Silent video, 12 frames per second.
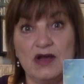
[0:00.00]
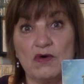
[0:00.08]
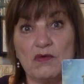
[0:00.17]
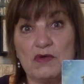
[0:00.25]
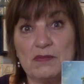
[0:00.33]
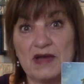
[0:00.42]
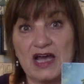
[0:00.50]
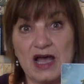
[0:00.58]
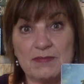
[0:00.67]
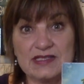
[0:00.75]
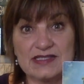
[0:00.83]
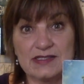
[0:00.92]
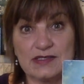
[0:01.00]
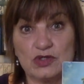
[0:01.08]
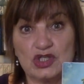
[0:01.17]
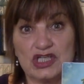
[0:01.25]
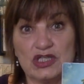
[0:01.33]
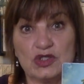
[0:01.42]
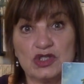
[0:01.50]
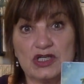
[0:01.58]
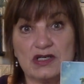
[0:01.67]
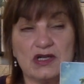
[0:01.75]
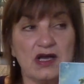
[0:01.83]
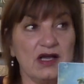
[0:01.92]
When we become as little
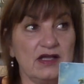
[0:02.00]
children,